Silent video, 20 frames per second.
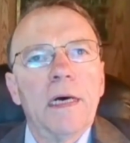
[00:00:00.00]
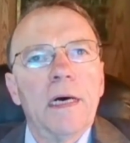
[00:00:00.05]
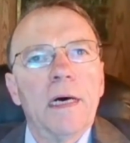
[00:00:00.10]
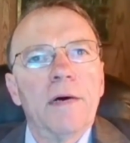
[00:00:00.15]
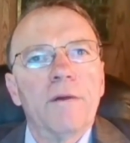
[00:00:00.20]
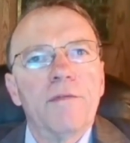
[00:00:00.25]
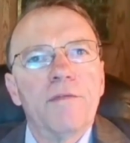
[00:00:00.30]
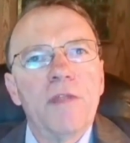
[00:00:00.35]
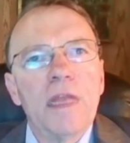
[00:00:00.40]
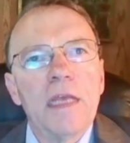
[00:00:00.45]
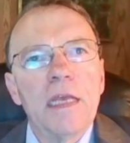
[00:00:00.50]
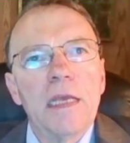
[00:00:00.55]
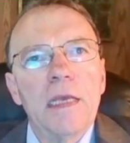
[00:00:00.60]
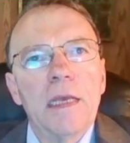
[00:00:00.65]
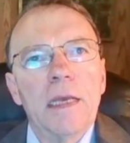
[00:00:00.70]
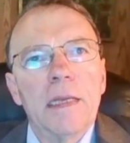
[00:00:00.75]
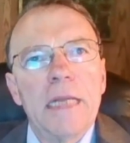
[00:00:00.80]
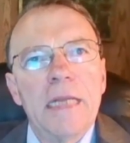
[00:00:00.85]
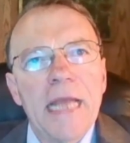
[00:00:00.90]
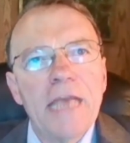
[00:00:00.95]
of
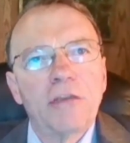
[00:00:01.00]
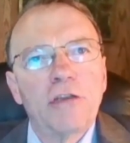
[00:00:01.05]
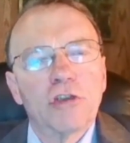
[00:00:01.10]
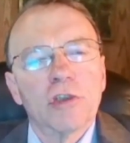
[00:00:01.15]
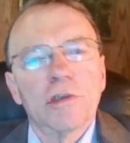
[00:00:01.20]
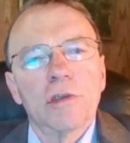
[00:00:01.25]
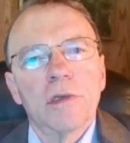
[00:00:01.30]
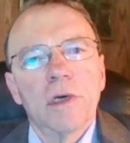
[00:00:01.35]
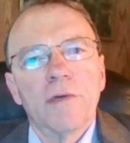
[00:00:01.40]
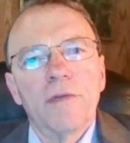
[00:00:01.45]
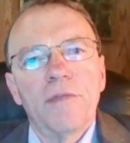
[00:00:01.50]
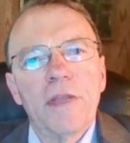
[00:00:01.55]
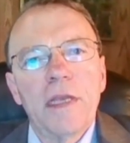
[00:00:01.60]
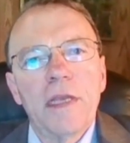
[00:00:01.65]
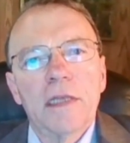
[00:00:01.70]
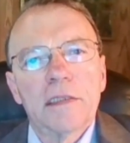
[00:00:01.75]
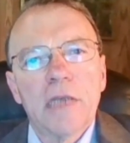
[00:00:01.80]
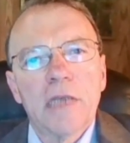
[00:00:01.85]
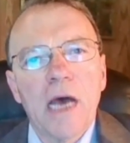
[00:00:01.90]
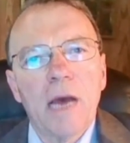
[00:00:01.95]
the nature of
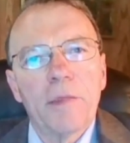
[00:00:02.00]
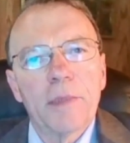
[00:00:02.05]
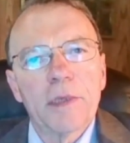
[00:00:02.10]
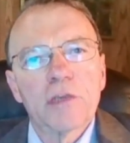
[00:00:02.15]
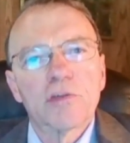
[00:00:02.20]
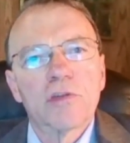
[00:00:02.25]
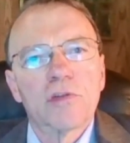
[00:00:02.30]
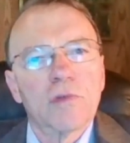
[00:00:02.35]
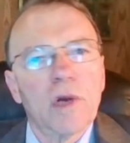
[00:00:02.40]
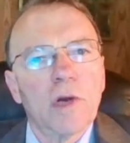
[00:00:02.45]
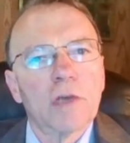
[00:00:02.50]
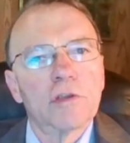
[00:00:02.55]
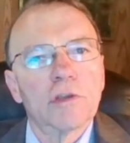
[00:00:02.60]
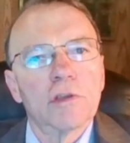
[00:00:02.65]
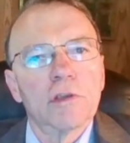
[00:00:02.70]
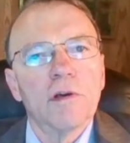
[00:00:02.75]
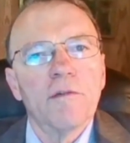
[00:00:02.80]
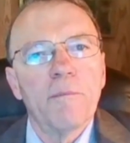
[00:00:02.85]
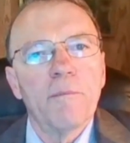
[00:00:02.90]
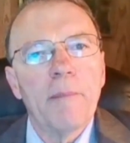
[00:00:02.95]
the atomic
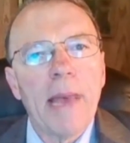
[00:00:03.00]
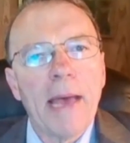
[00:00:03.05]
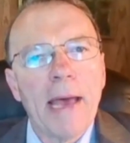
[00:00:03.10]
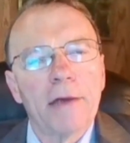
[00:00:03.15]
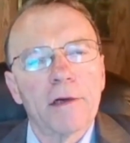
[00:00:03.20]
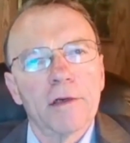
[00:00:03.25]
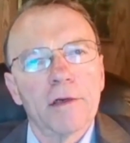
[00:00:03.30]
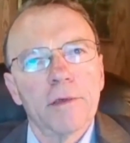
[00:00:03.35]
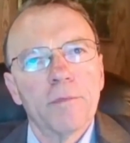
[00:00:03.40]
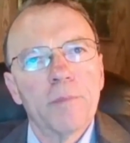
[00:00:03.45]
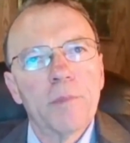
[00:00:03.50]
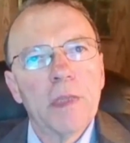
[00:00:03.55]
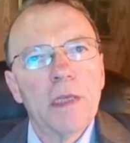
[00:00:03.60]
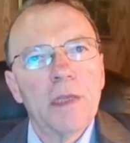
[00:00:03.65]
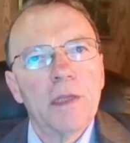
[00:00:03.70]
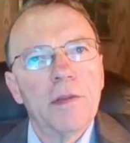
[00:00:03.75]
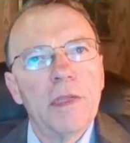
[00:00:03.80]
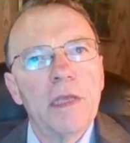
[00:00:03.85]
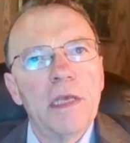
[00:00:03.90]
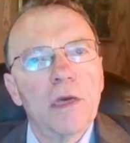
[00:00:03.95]
structure of matter,
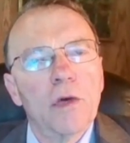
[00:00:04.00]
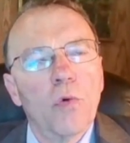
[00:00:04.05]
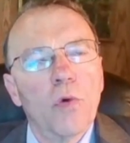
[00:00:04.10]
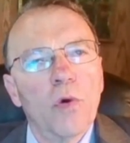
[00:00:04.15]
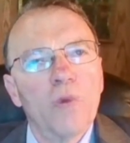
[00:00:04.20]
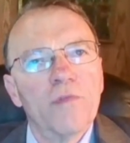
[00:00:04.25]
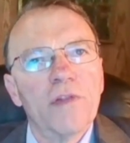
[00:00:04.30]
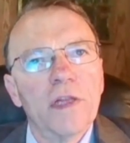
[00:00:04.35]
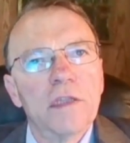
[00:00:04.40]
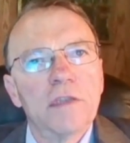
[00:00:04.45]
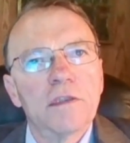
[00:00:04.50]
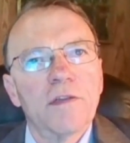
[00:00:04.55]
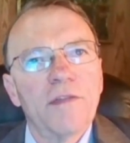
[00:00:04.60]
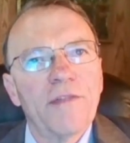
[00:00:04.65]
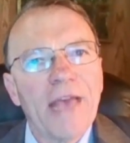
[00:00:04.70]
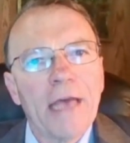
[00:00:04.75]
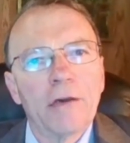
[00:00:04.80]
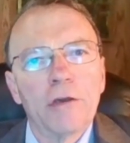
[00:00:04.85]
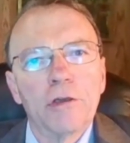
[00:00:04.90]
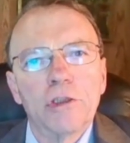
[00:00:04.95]
the equivalence of
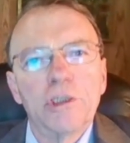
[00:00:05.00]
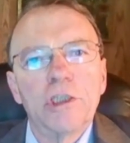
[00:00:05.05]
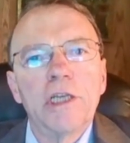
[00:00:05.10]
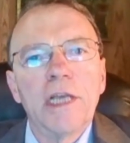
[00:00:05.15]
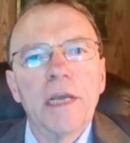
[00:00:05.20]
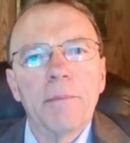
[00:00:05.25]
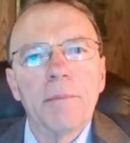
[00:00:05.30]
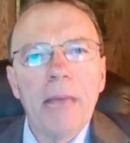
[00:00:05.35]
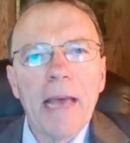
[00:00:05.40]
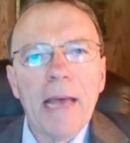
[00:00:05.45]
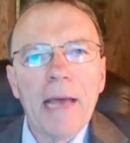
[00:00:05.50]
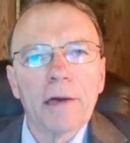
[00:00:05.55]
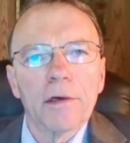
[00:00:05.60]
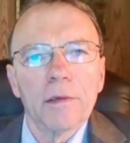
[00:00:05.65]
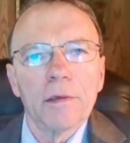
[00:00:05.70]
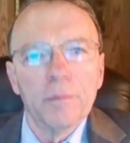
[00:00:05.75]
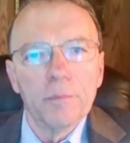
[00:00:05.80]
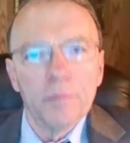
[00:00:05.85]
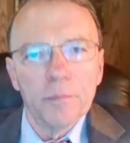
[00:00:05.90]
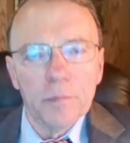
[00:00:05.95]
energy and
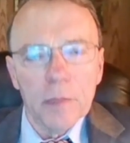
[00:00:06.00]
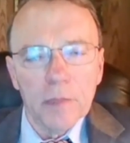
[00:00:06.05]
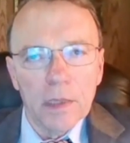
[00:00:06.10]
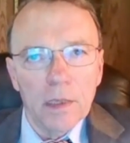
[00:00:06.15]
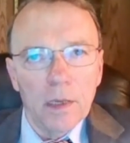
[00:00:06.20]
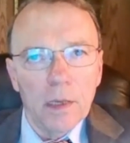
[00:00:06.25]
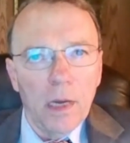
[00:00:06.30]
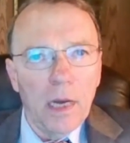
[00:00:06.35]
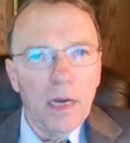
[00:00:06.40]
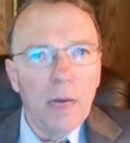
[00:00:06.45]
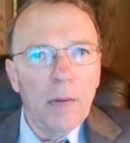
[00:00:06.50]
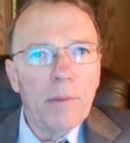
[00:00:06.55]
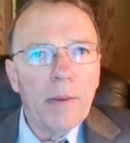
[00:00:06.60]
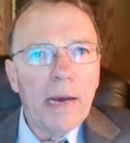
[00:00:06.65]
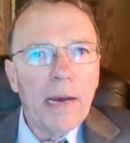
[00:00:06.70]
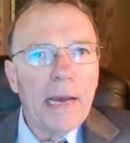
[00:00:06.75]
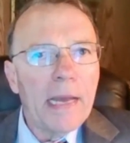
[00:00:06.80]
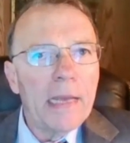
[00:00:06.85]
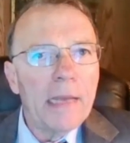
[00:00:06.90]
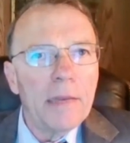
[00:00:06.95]
matter,
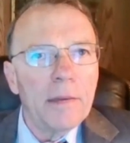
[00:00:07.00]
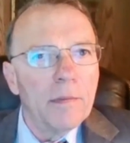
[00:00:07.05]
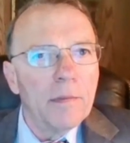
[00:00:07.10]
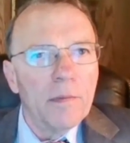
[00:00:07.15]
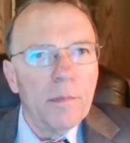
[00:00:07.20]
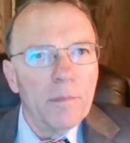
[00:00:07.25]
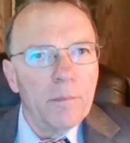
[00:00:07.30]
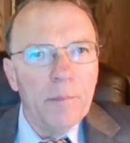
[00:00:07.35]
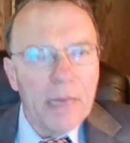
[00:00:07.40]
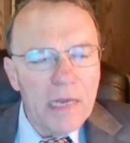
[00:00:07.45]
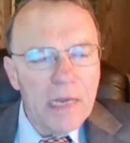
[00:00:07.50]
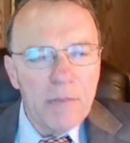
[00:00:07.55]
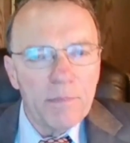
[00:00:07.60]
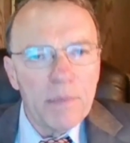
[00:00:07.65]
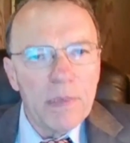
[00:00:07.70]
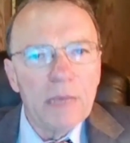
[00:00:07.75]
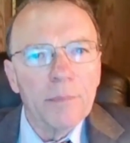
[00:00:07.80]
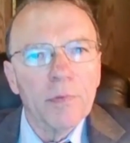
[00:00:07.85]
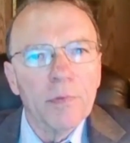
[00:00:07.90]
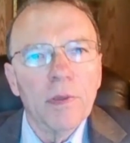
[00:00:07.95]
by many
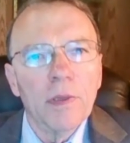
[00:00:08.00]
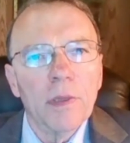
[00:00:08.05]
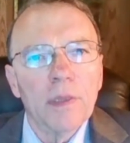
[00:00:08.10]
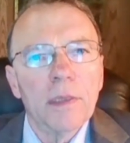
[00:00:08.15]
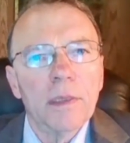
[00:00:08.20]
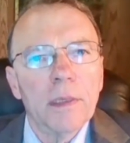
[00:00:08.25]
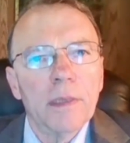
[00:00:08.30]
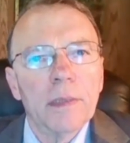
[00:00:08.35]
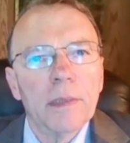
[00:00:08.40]
people,